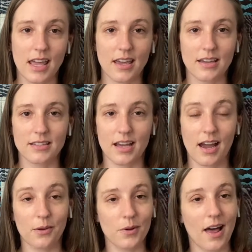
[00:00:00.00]
and
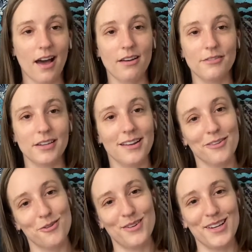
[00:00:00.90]
I will have
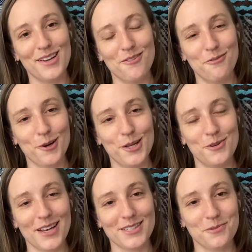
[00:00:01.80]
another video for you
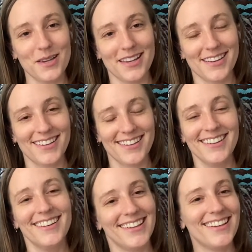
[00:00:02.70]
next week.
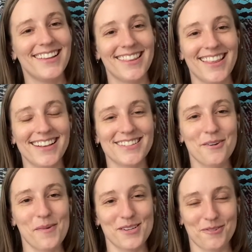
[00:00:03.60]
Thanks
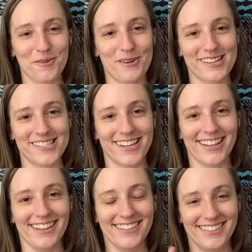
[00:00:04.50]
so much for watching.